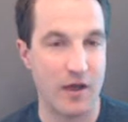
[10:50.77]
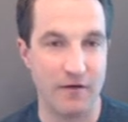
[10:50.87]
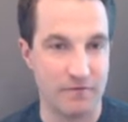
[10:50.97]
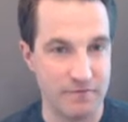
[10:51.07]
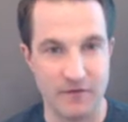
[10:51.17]
you
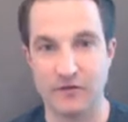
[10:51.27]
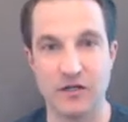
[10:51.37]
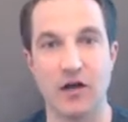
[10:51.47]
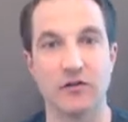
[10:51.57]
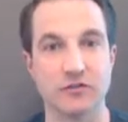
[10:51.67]
have
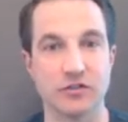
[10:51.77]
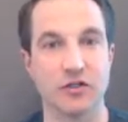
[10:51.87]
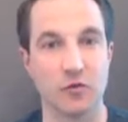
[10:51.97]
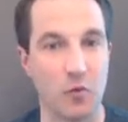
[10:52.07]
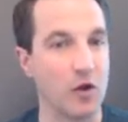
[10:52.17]
$50 in
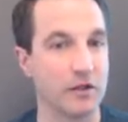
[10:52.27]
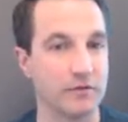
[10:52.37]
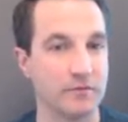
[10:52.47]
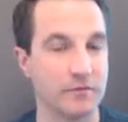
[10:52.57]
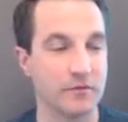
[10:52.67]
your wallet.
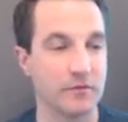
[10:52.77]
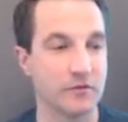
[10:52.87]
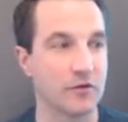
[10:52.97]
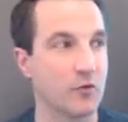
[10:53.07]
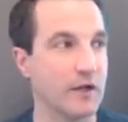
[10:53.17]

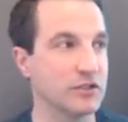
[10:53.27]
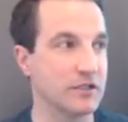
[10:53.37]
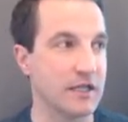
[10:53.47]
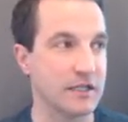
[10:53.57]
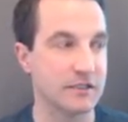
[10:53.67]
So the question
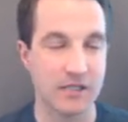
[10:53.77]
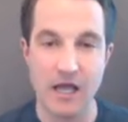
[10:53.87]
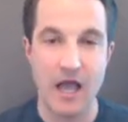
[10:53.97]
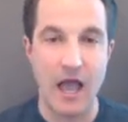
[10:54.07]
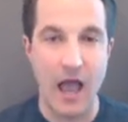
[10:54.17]
then is,
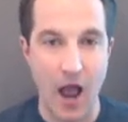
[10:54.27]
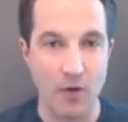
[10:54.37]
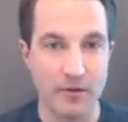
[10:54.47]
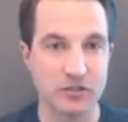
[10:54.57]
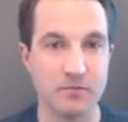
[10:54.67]
how
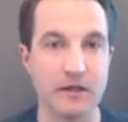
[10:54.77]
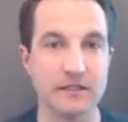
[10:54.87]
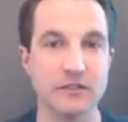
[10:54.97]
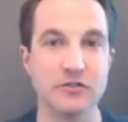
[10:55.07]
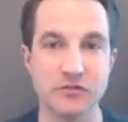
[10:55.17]
much money
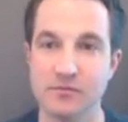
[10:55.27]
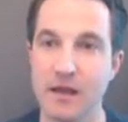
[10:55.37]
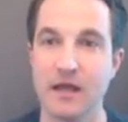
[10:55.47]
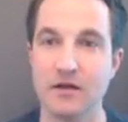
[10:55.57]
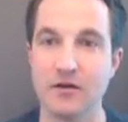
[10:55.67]
did you
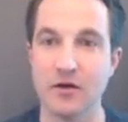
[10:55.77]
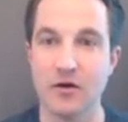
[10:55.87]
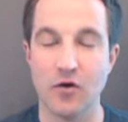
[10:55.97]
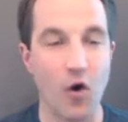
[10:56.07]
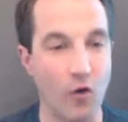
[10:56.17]
spend
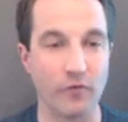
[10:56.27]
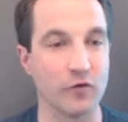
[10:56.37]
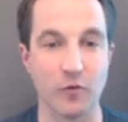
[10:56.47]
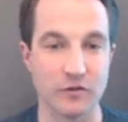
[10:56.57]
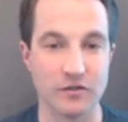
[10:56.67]
over the
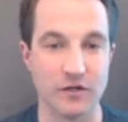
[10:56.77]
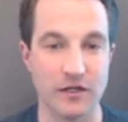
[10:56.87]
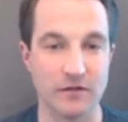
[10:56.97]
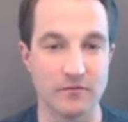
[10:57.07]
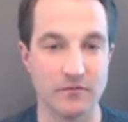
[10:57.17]
course of the night?